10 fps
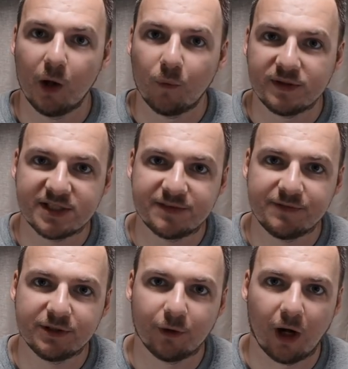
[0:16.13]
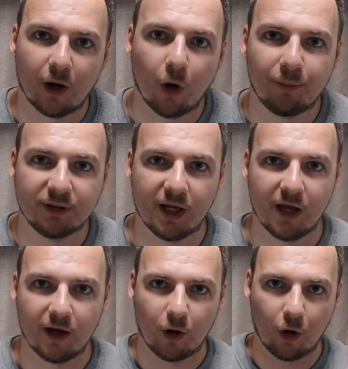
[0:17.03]
With this video I open
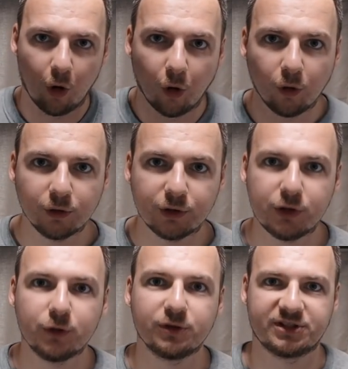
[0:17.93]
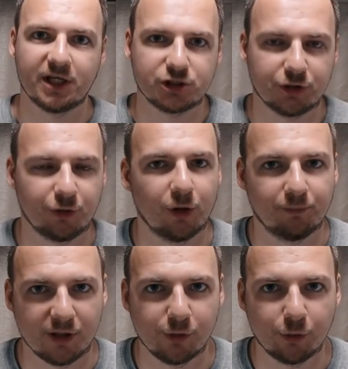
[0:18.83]
a whole new section on
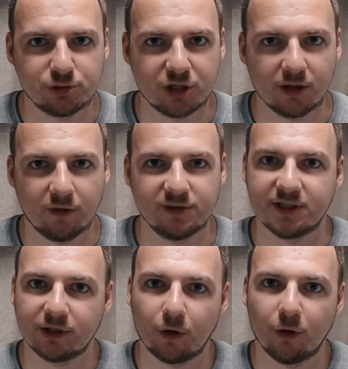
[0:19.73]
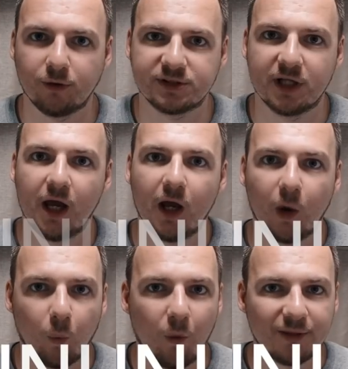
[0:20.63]
my YouTube channel that calls
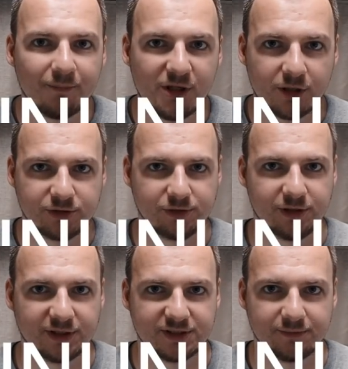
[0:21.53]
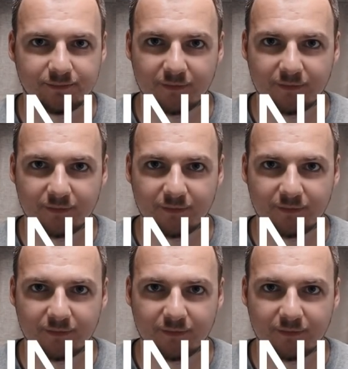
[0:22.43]
One Minute Tricks.